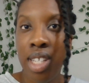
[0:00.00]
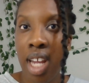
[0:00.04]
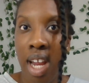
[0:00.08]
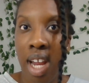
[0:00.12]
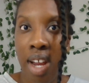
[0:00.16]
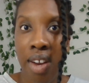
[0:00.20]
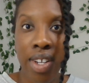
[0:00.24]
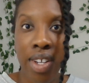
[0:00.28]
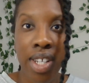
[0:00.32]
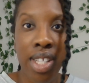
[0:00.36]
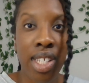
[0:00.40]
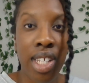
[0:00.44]

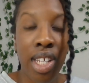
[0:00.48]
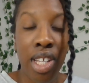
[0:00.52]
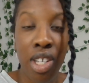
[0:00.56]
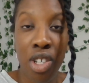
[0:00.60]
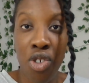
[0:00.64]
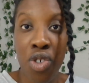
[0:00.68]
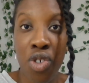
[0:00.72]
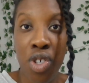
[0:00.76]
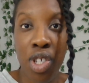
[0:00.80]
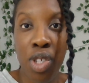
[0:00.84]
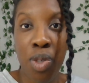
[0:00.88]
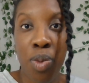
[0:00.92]
Terry's
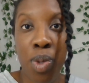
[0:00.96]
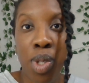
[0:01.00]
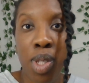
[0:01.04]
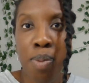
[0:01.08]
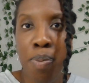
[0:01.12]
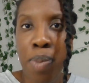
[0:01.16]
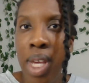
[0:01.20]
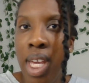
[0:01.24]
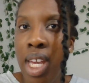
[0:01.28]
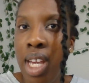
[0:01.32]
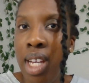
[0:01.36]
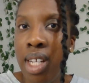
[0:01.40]
interest
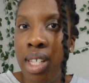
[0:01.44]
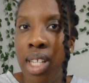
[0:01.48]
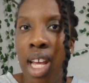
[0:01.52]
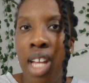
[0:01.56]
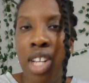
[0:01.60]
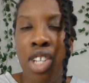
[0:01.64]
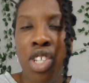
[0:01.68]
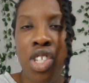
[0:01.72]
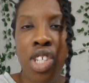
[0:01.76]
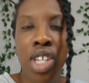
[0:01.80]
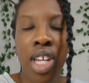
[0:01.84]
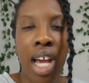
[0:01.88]
was
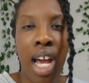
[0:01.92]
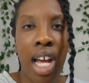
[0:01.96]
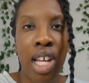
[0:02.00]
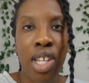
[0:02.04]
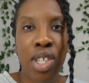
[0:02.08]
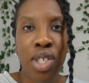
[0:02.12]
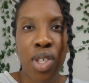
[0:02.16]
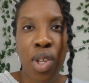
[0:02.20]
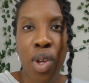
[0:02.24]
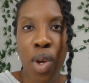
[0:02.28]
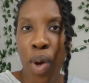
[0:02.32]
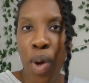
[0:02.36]
piqued, and she
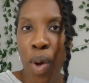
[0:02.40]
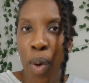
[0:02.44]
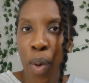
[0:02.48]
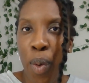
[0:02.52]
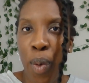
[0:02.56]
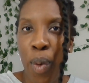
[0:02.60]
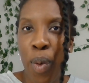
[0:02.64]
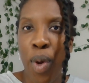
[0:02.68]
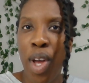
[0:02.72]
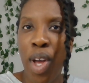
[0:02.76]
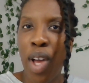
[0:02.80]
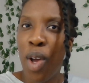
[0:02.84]
asked,
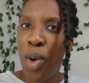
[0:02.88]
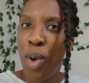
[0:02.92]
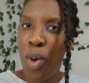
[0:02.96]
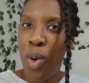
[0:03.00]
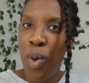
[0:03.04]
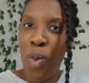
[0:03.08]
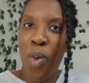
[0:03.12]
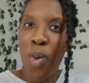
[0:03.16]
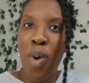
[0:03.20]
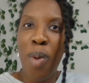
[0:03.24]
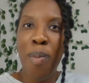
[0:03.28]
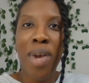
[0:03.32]
oh,
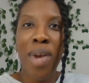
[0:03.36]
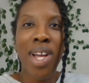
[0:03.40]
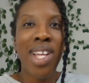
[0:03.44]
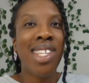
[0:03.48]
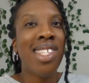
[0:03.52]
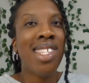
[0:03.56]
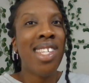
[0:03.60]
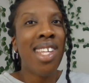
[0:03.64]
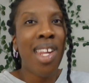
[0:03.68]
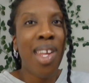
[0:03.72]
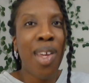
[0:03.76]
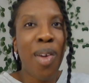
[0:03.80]
who am
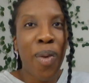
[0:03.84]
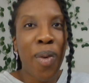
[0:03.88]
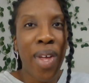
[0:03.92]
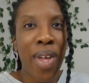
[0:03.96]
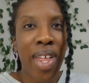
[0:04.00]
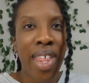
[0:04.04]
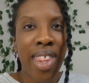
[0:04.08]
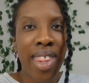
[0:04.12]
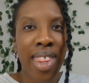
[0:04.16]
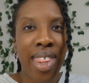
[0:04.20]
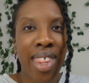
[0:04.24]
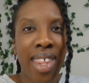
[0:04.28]
I sitting
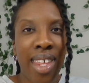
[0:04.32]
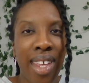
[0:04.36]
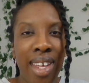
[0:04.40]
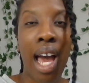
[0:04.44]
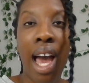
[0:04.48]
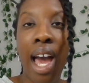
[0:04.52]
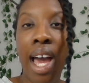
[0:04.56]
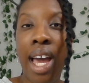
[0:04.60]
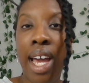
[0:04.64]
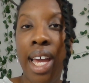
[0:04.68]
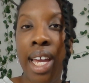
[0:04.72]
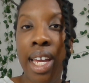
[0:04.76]
with?
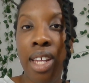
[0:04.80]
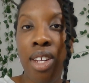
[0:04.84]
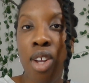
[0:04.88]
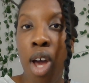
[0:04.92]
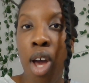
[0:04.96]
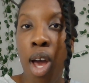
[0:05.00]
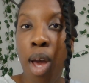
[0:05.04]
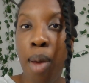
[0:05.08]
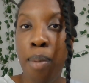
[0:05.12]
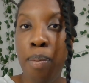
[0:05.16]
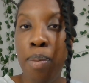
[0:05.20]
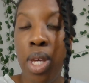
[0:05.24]
Kai,
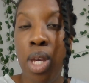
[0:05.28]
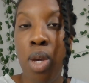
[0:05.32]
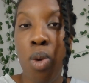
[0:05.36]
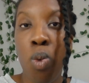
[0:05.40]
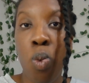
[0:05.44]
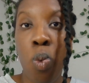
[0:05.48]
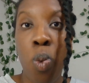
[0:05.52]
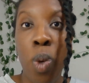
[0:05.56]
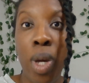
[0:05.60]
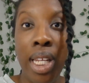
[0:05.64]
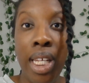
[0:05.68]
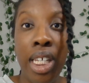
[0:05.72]
not
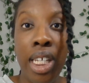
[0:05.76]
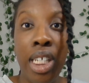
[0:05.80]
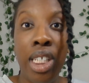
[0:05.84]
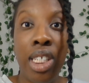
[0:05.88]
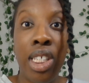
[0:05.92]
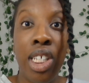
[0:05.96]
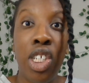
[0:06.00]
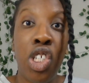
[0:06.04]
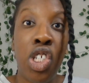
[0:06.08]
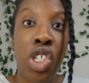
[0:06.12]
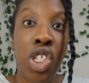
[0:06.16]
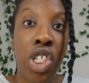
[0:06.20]
be
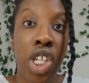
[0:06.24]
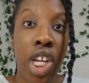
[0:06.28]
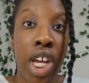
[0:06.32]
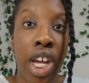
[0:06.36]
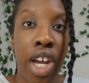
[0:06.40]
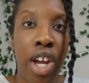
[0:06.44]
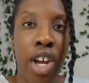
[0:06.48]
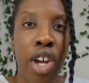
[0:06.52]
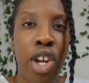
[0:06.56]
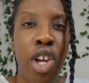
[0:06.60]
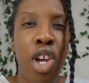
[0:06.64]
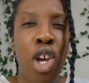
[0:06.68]
willing to
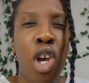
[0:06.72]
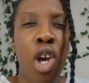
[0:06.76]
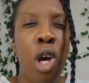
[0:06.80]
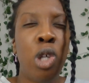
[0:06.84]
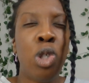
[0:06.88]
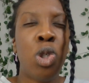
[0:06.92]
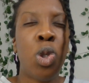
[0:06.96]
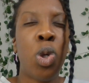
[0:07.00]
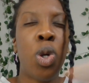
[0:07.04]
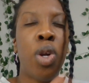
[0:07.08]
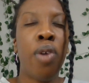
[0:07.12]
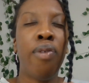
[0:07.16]
share,
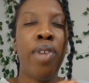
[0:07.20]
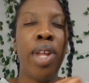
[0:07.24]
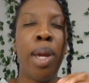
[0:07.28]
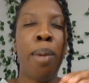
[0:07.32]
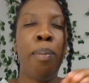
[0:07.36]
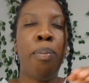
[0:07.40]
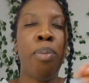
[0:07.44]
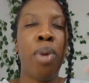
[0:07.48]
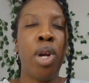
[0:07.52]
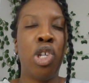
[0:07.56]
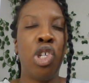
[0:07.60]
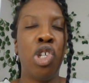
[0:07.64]
sort of
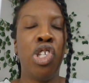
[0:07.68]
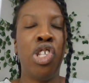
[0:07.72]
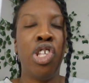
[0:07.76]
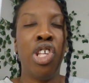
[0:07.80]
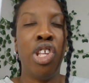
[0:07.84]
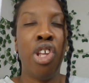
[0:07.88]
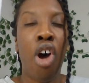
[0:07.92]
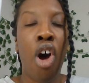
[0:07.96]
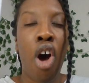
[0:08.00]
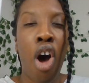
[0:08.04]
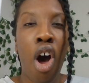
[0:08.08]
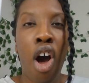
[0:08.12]
like
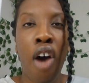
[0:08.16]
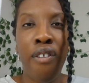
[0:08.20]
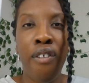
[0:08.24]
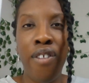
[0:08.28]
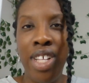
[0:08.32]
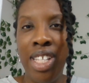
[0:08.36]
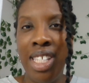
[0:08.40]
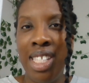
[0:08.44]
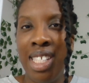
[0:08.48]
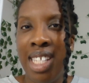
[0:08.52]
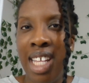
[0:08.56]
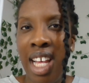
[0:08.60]
brushes it
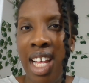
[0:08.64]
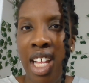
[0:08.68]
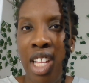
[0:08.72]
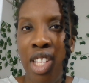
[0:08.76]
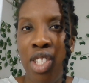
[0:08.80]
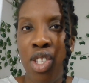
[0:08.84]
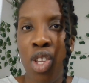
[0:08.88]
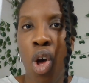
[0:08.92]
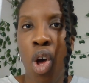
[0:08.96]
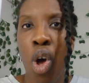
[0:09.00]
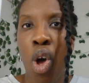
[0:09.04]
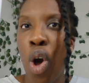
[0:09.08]
off and
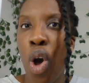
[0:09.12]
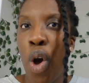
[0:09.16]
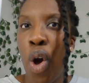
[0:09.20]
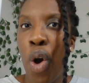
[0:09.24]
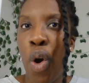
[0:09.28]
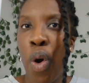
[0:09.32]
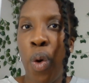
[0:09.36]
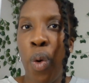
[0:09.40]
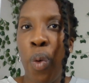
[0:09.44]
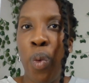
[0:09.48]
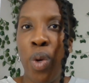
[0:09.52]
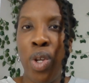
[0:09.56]
says,
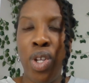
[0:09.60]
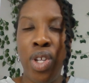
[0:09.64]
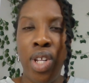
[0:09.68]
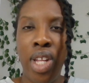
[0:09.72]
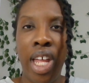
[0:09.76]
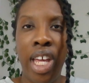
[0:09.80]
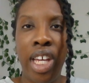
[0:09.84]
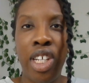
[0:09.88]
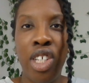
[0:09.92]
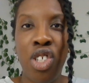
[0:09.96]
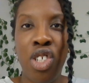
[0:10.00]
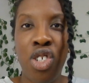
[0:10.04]
oh, would
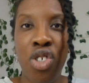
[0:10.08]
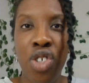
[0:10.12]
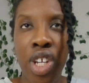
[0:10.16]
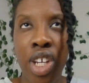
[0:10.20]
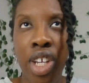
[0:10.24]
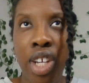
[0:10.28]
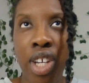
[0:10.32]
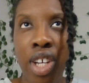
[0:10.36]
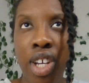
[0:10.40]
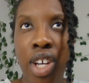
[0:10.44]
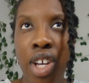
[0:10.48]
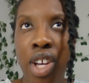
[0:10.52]
you like a
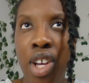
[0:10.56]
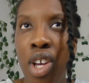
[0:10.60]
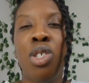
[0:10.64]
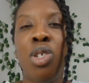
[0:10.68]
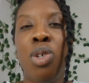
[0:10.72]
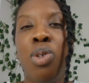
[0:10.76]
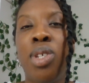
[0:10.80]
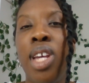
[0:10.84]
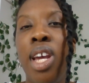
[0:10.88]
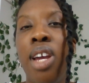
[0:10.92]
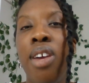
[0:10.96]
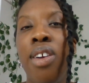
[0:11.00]
drink?
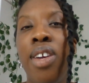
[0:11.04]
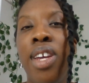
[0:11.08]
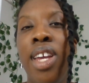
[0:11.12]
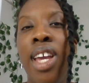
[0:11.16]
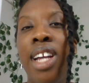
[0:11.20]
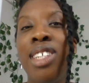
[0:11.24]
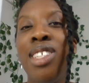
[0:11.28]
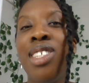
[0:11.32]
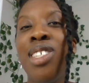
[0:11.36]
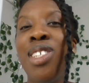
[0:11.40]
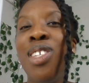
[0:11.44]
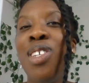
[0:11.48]
So
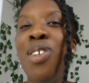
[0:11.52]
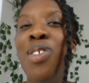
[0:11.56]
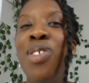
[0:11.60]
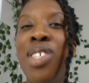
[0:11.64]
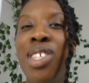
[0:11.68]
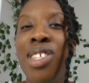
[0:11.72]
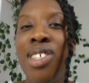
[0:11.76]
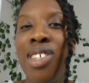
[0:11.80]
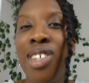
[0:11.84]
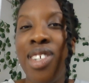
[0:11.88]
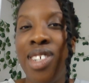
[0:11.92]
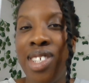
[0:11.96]
Terry
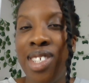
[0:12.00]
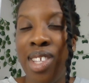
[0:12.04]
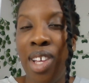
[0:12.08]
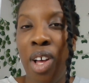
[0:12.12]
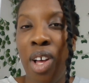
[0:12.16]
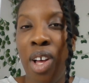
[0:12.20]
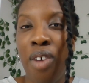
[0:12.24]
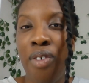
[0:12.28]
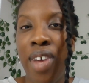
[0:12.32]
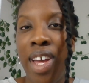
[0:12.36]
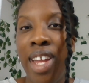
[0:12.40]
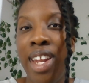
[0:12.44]
excuses
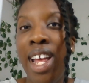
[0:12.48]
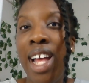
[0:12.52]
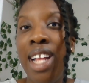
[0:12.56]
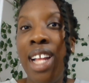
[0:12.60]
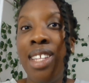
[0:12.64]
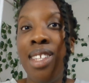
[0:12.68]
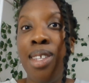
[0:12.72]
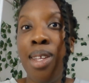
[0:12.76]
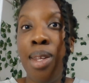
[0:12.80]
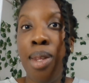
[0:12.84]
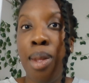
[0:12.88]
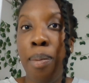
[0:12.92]
herself and
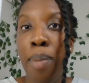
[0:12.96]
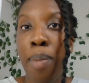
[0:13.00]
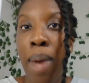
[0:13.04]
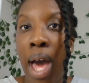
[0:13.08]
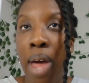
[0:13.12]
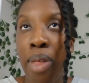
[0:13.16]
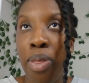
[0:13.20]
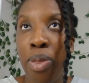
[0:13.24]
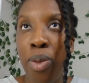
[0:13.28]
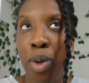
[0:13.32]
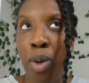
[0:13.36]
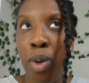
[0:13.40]
heads to the
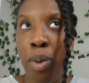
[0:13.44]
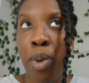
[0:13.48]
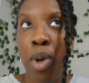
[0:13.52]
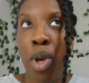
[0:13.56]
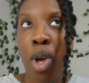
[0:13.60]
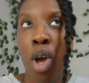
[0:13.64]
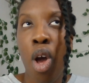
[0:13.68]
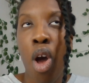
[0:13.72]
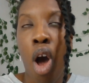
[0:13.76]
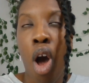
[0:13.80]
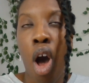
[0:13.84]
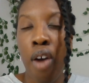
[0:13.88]

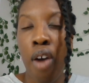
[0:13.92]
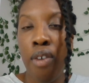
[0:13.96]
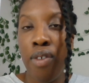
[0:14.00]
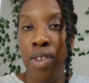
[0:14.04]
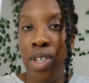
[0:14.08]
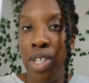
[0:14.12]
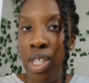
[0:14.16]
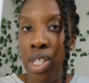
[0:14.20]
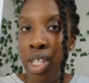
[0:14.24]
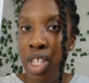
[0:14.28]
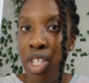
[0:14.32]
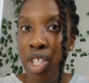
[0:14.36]
bathroom,
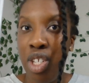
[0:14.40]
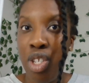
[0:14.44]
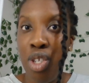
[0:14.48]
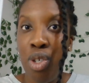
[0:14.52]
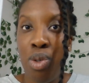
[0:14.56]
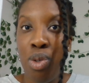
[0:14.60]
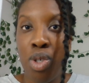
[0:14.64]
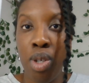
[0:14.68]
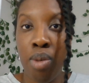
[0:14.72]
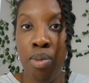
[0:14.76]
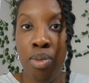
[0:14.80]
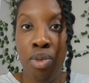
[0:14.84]
obviously to
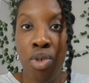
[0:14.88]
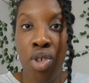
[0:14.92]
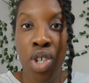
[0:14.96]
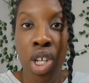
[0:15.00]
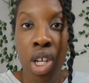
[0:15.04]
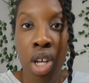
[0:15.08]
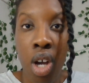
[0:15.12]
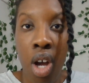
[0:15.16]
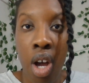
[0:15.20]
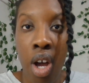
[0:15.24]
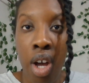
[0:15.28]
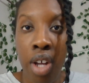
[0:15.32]
do some
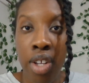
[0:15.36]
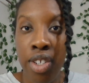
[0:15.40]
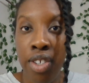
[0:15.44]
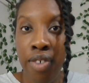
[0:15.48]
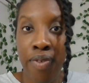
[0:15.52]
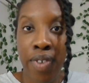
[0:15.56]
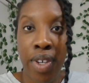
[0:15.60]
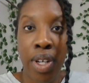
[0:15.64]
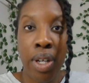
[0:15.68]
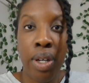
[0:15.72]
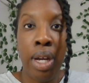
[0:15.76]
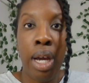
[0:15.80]
recon
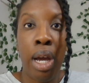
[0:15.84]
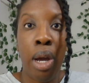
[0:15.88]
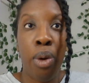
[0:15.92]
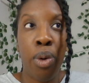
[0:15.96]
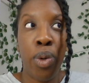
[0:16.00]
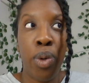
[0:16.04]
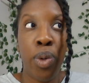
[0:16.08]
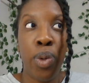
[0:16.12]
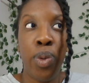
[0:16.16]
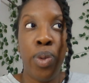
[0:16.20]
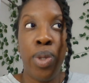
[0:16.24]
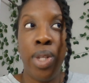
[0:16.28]
to figure
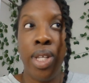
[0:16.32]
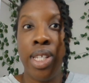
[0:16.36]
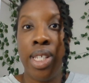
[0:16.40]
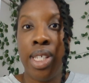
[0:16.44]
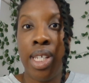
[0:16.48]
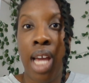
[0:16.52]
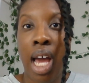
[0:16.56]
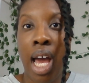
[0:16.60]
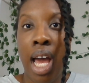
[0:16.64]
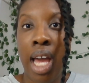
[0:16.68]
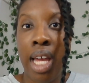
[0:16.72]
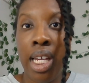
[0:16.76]
out who
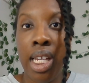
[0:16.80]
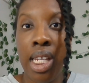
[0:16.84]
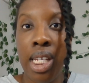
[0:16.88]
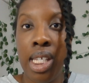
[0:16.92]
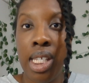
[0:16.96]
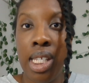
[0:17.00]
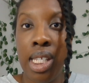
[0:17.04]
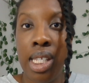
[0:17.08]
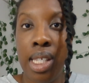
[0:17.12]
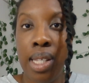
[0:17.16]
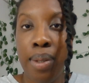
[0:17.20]
this guy is.